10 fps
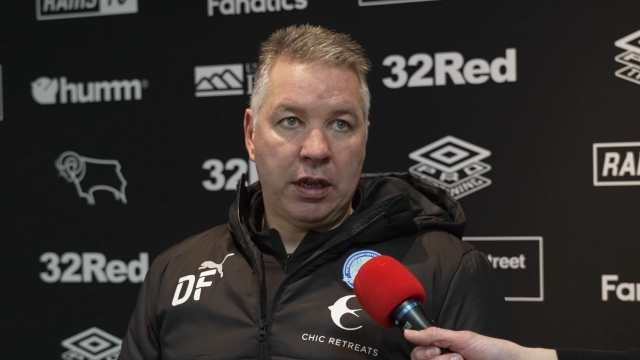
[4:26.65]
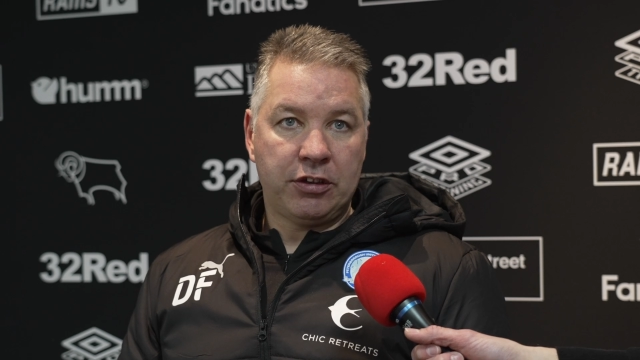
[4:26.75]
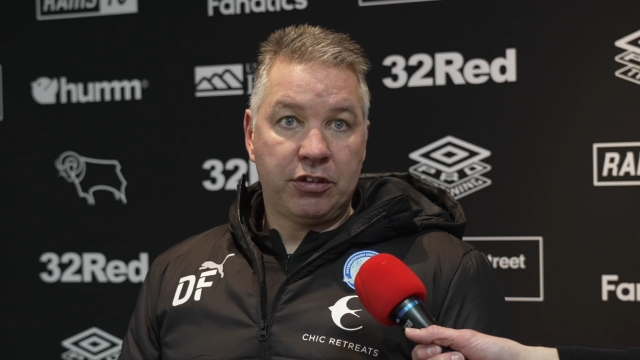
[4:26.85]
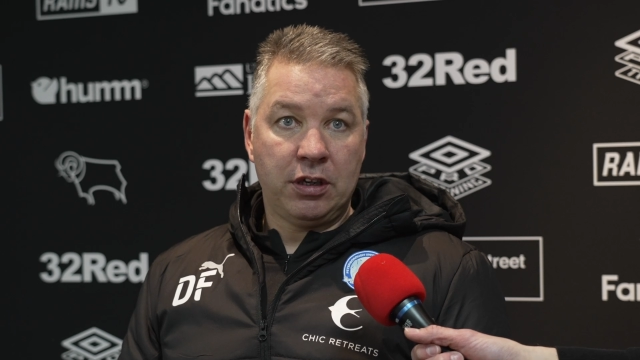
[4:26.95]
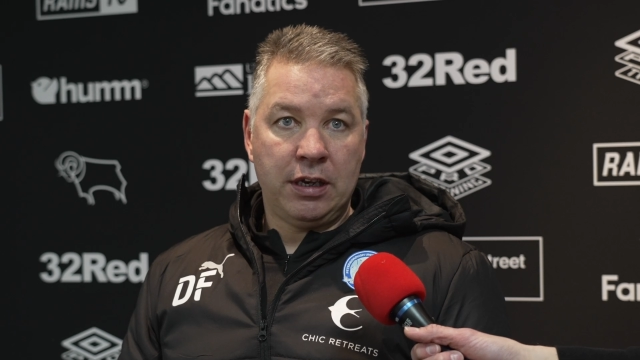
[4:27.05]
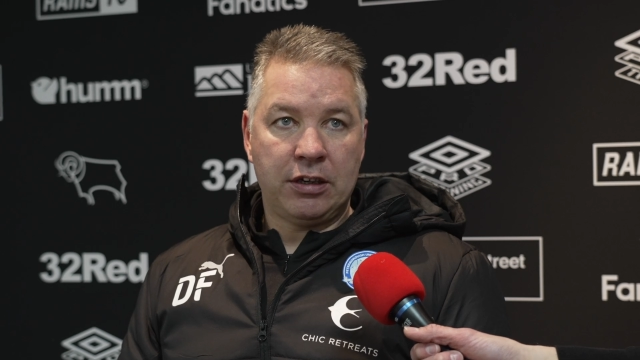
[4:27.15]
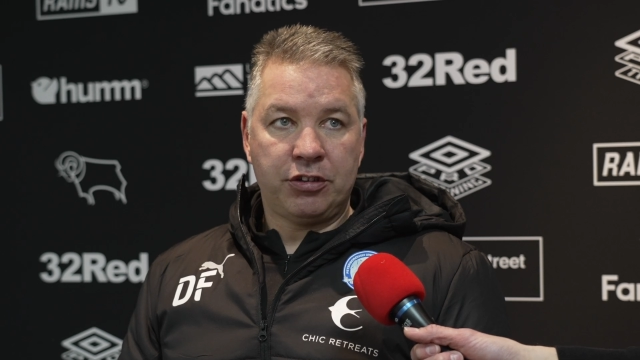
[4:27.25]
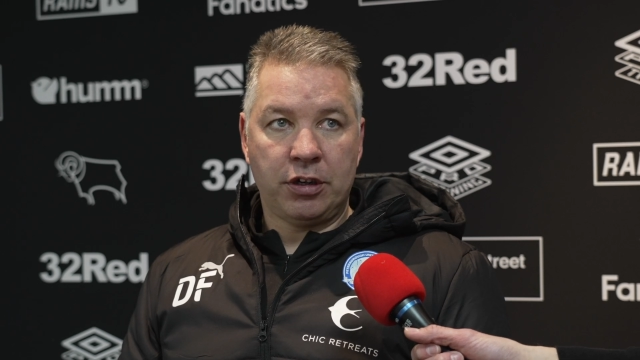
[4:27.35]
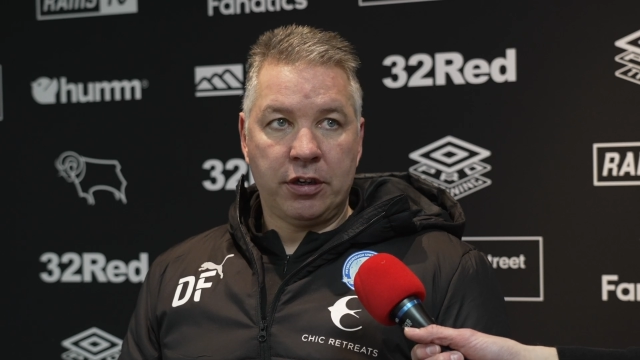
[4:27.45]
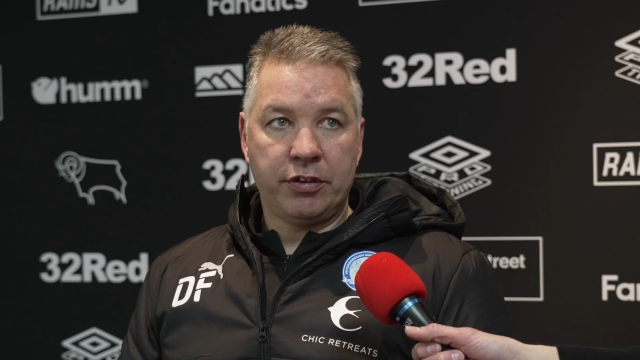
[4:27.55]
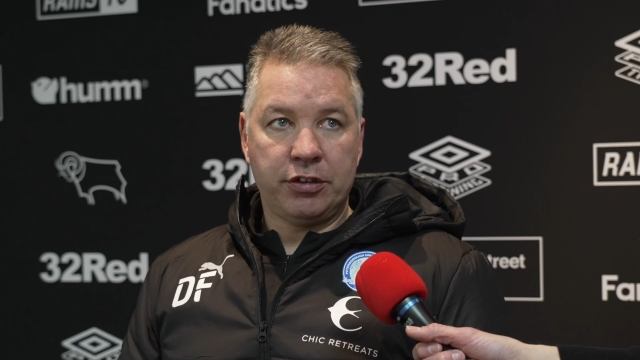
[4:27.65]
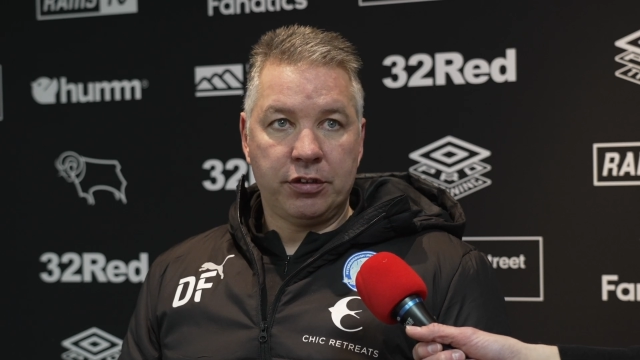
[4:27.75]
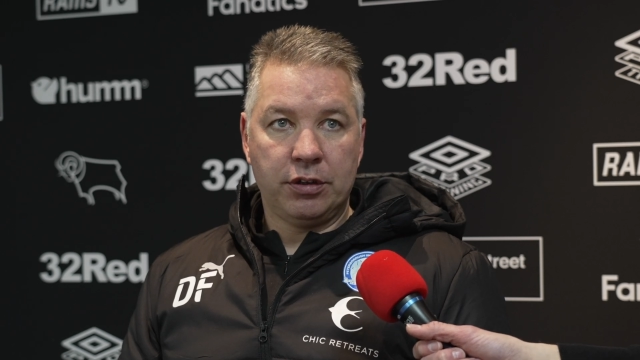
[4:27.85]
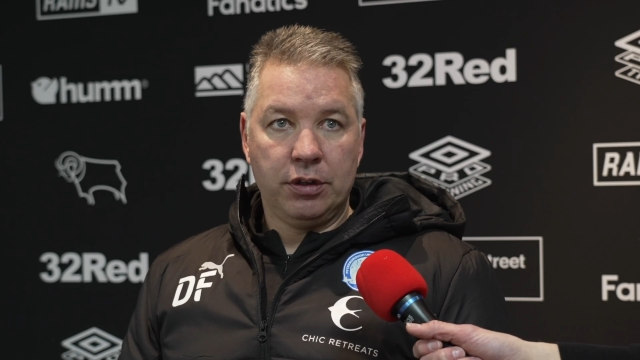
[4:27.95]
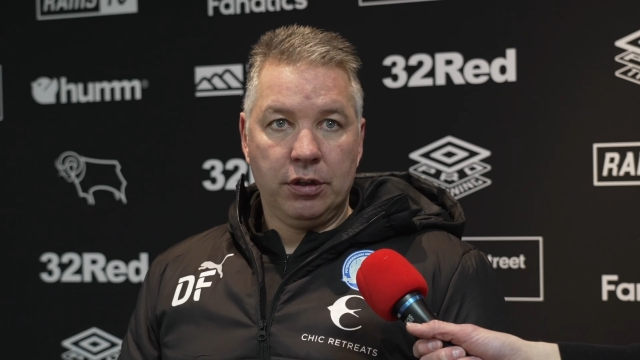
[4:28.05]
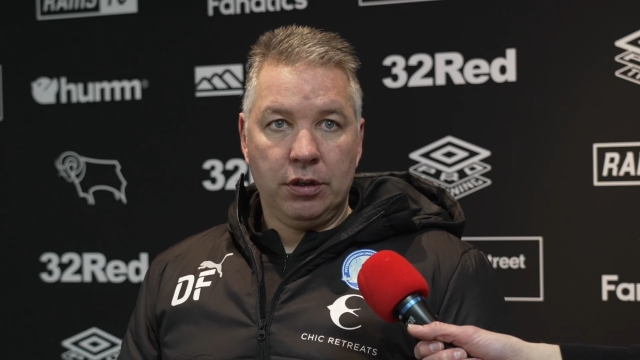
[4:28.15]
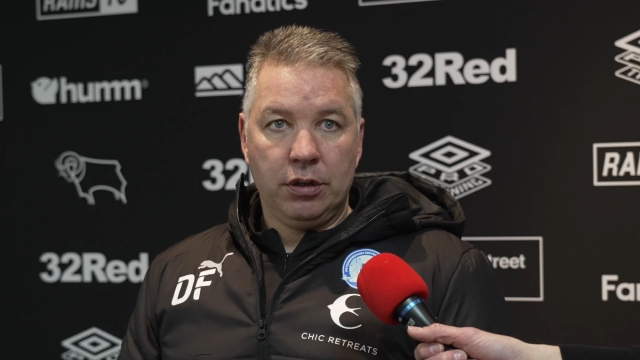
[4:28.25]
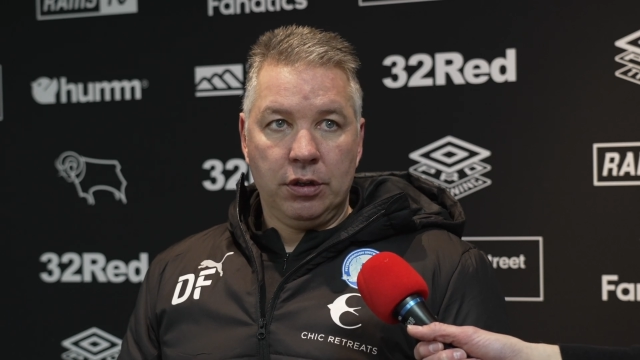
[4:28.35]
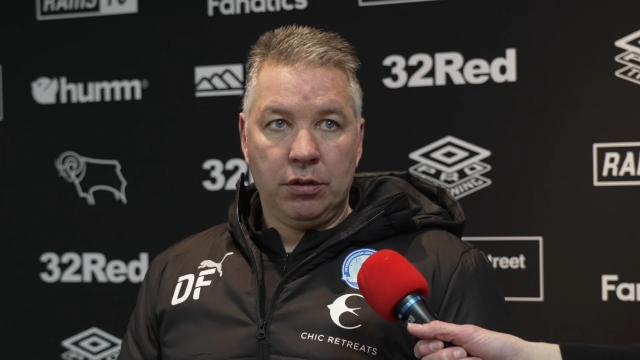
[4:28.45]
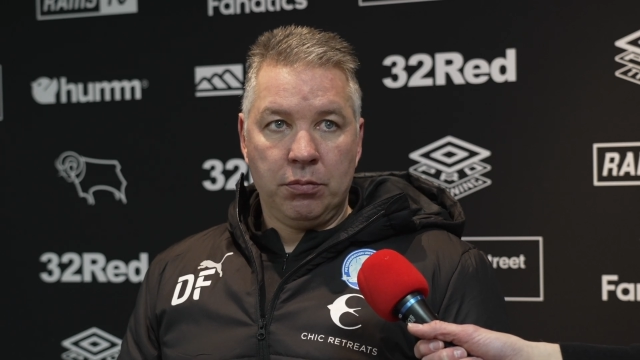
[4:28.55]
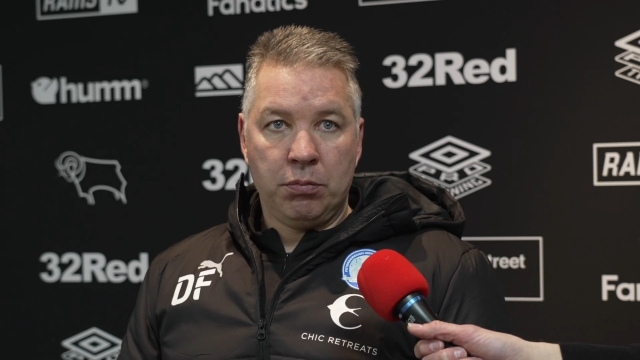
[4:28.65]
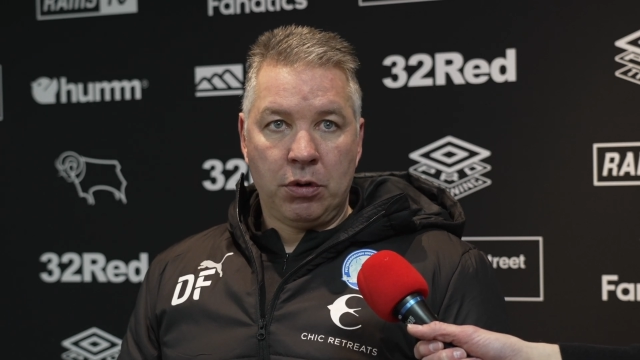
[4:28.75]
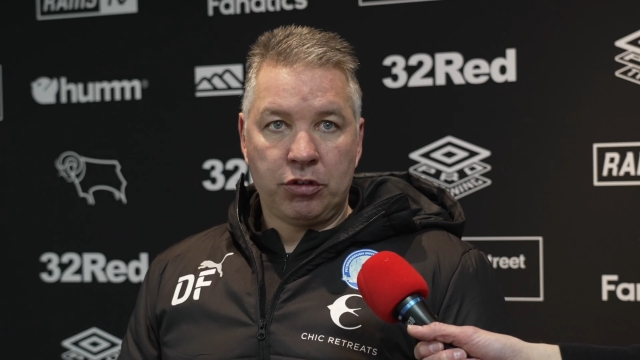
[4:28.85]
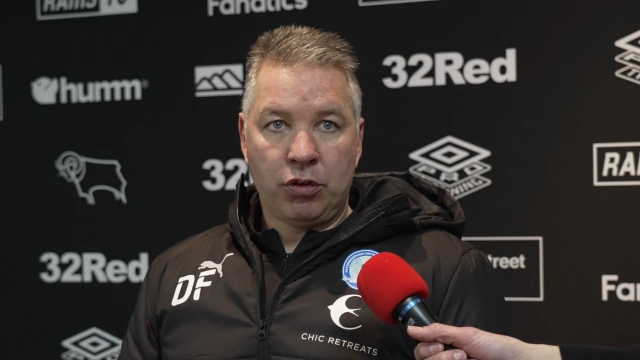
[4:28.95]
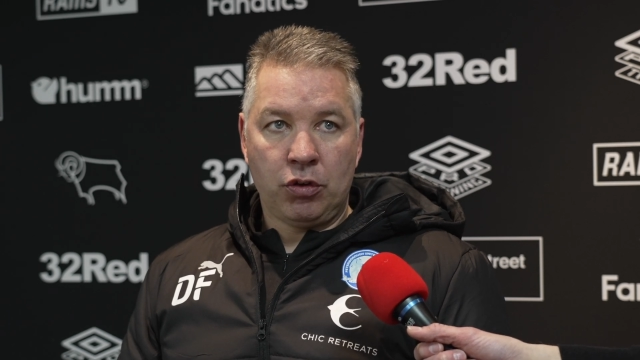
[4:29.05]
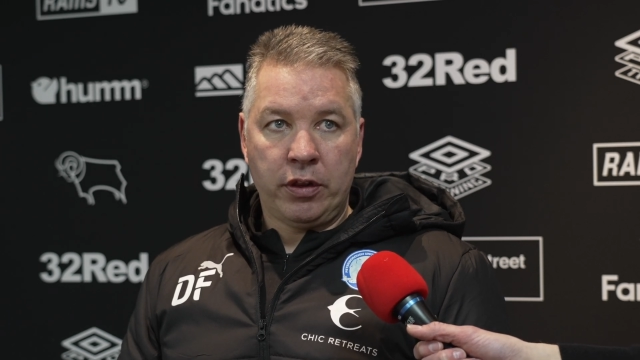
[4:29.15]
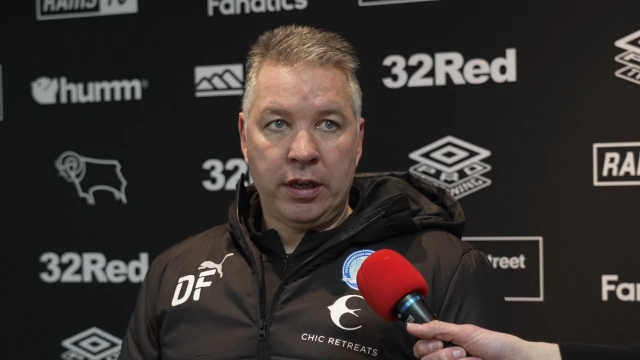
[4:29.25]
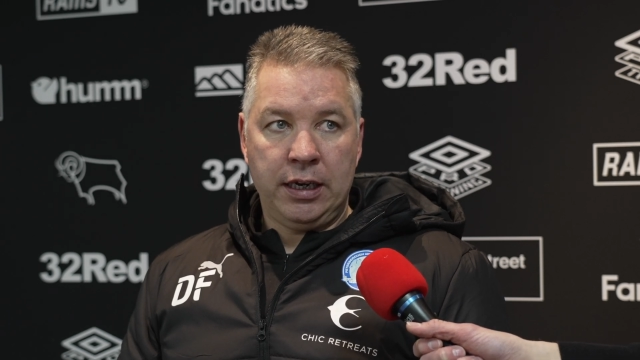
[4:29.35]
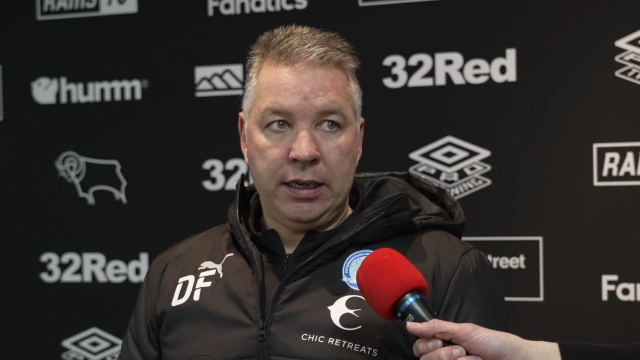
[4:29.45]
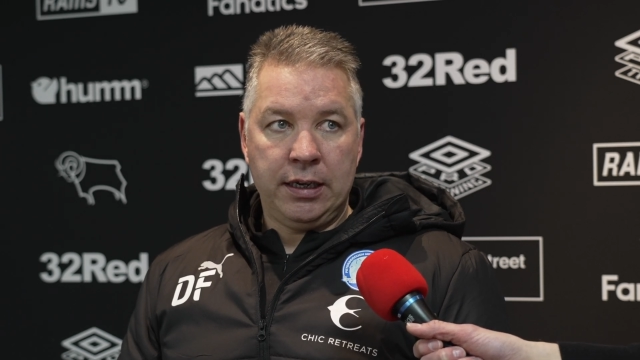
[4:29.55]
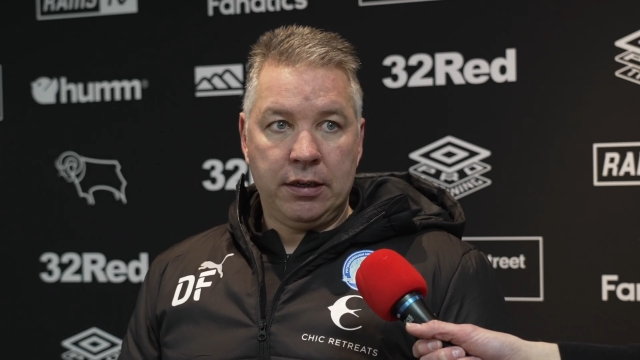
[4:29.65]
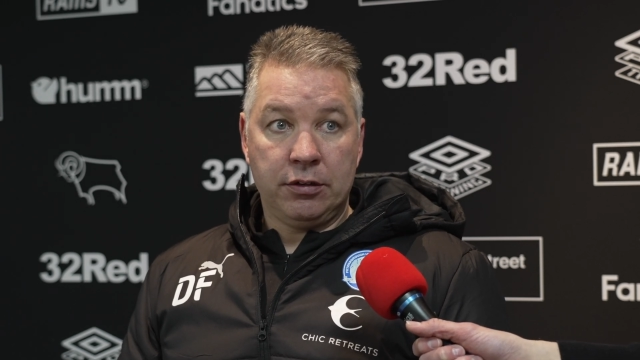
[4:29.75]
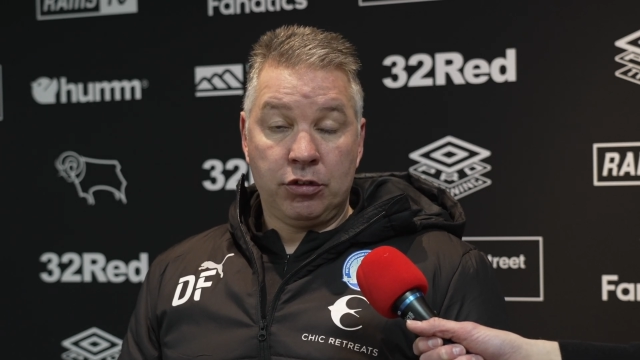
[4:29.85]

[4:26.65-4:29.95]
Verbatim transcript: last in that surface much longer than he did.